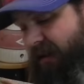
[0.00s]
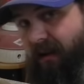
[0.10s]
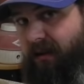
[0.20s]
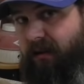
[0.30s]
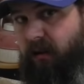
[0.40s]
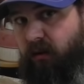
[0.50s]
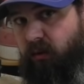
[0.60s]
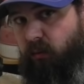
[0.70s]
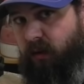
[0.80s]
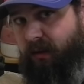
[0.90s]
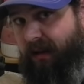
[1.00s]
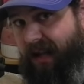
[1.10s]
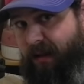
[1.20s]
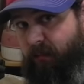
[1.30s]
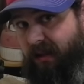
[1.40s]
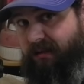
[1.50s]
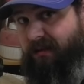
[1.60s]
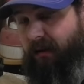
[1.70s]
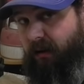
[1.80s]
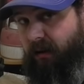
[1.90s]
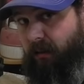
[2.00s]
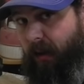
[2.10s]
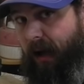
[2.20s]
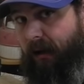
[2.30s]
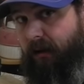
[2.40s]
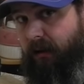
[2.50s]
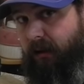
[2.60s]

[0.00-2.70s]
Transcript: nothing to do with the name being centered in the back.